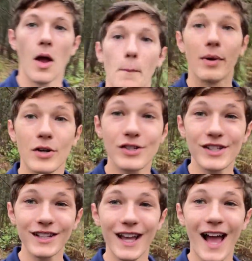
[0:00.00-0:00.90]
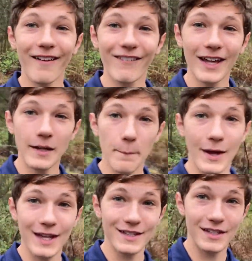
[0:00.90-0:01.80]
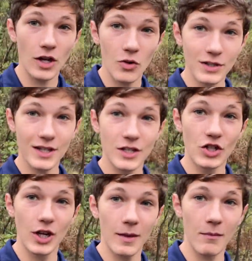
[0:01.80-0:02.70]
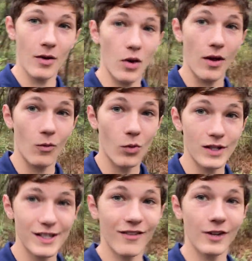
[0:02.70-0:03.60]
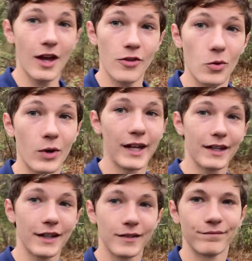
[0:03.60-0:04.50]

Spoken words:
Personally, I find it best to go into the gym once every other week.